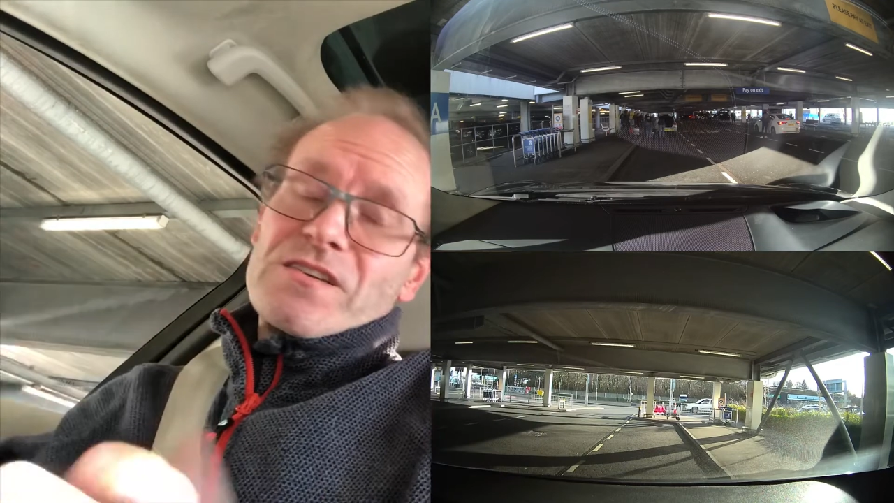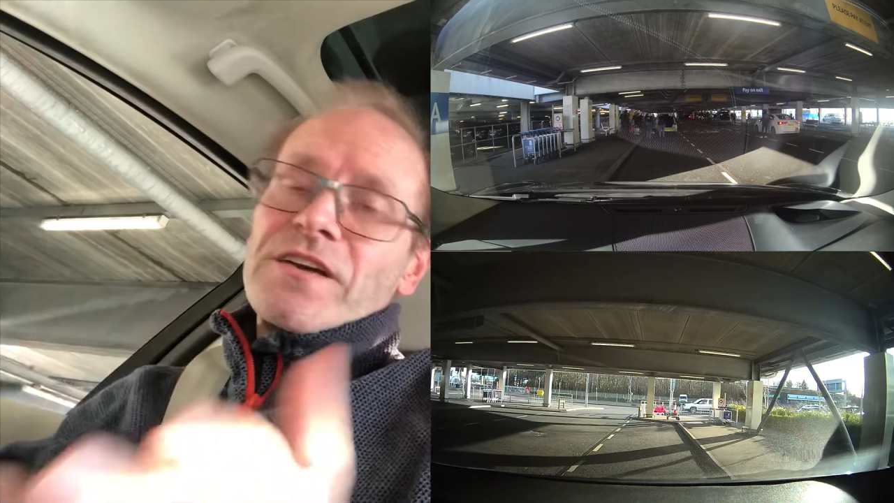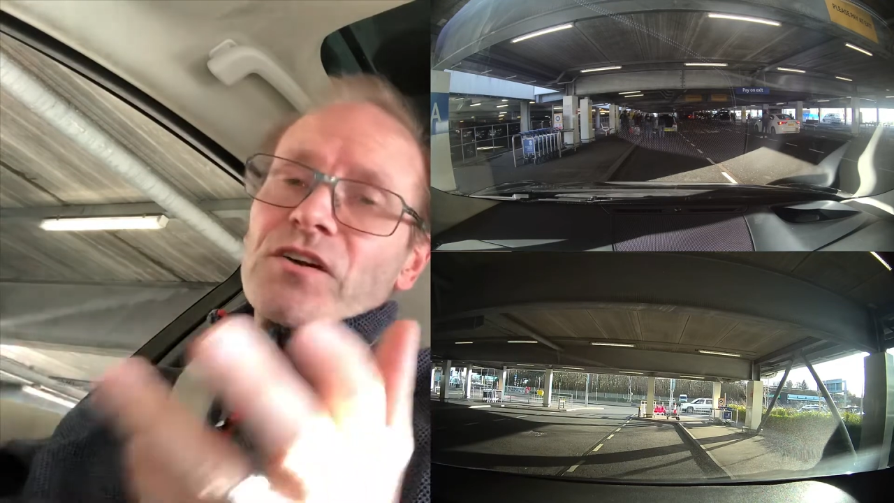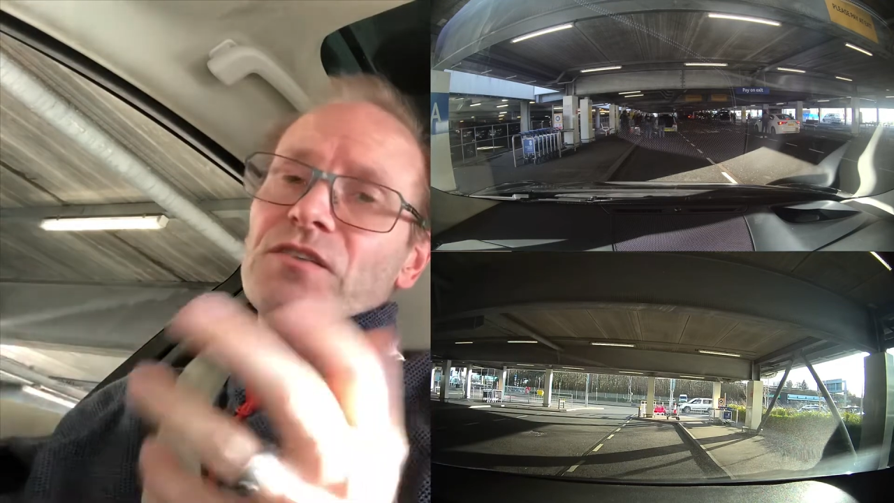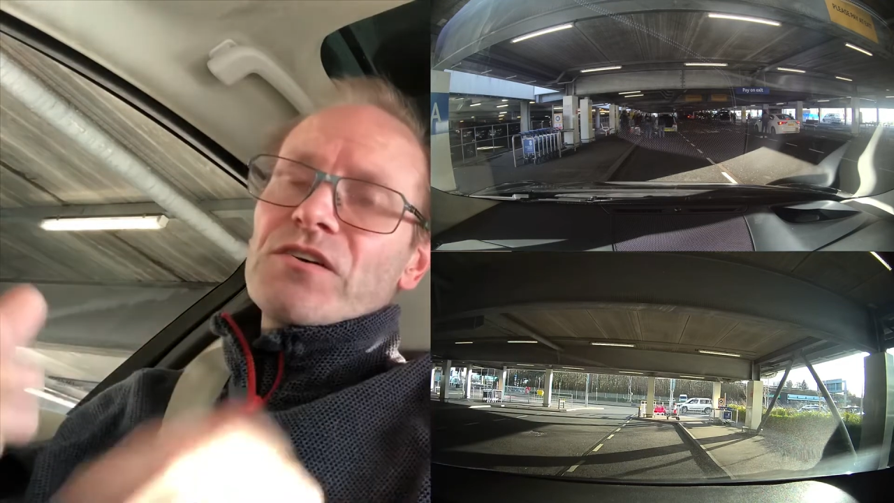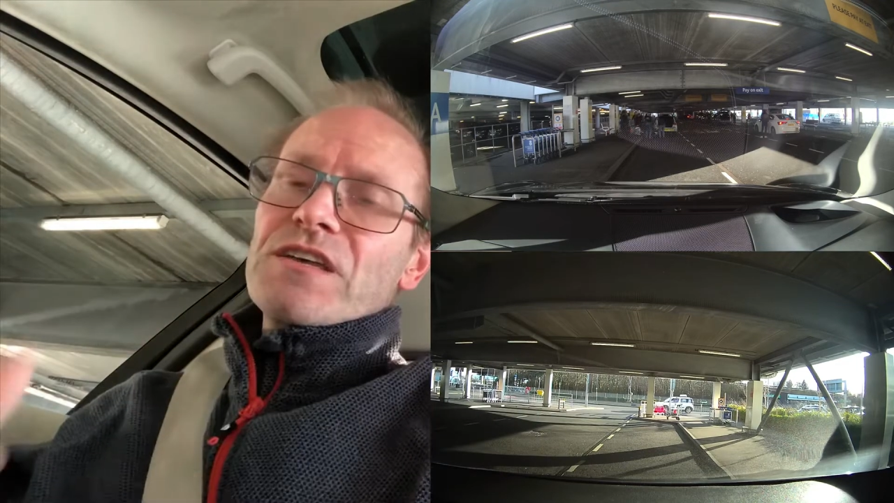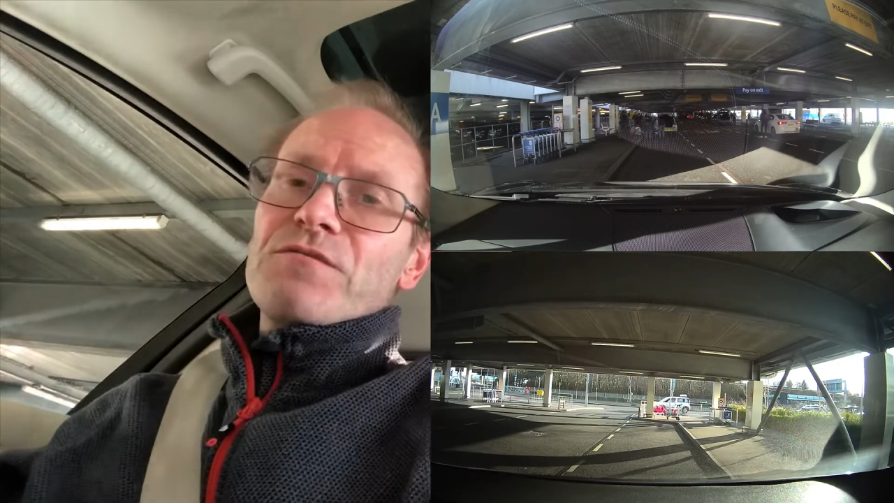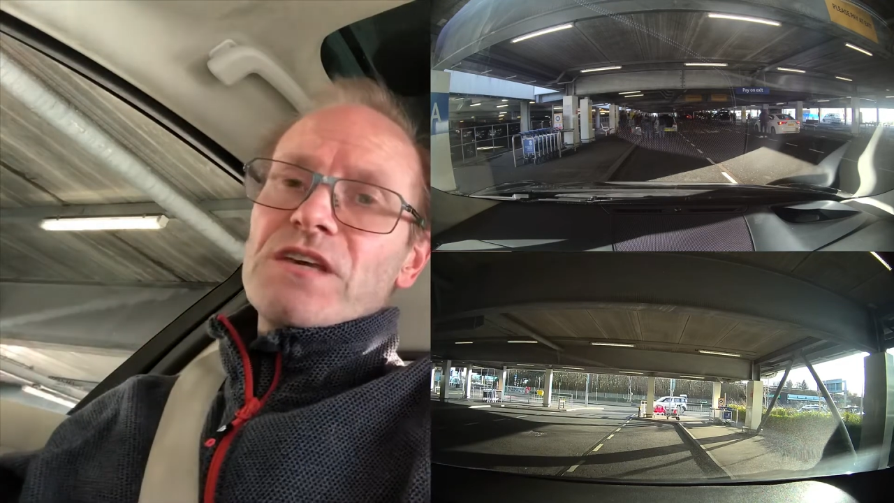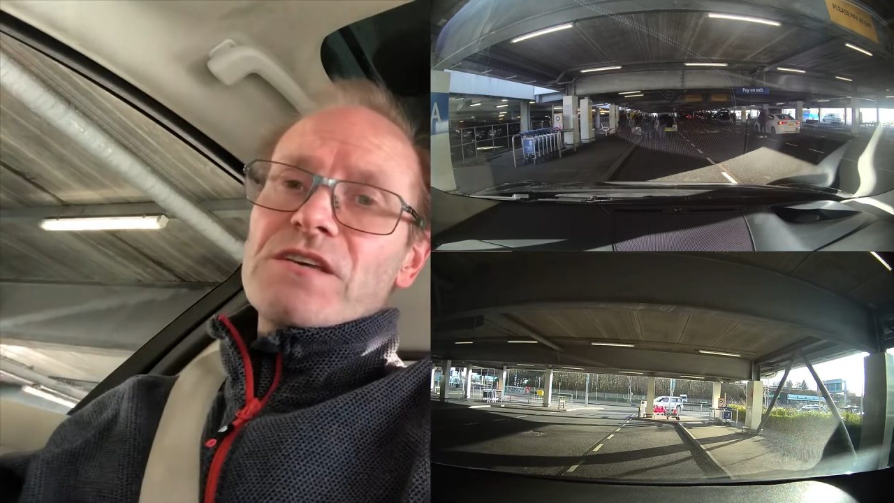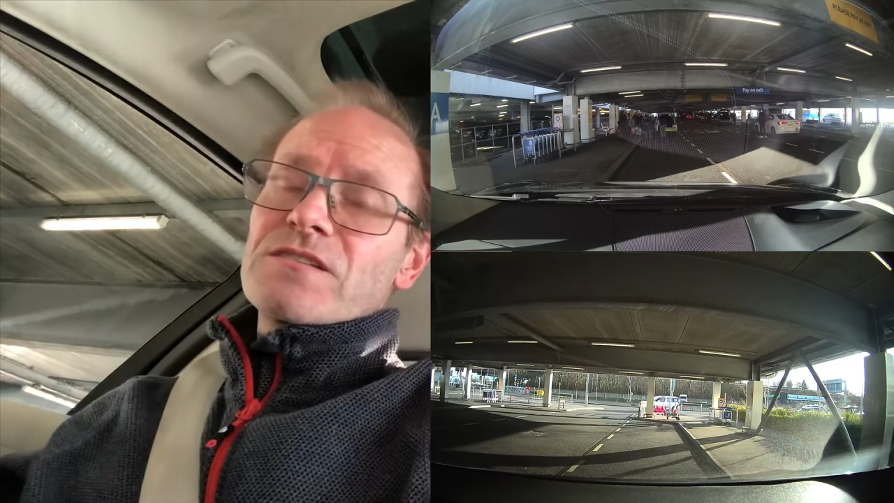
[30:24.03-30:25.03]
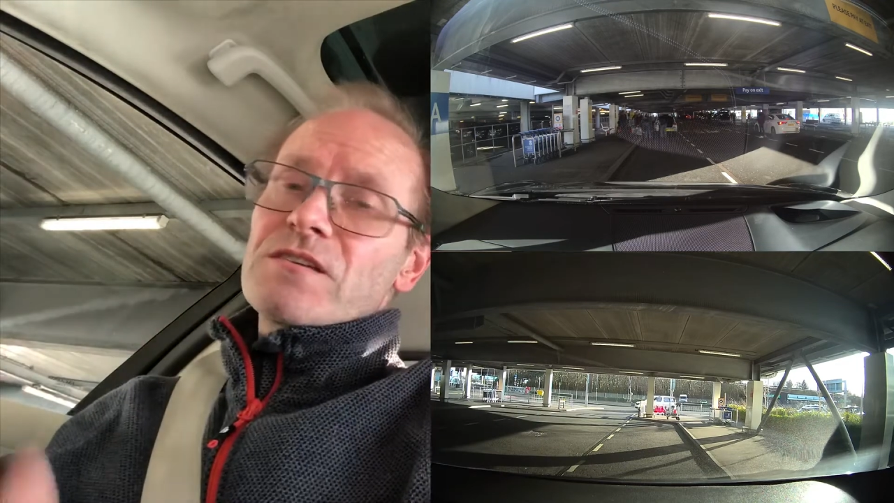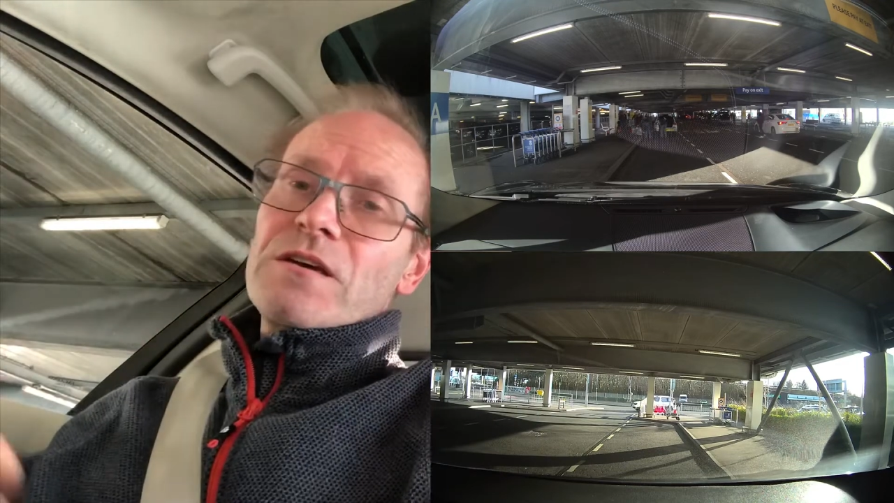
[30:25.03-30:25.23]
and other EVs,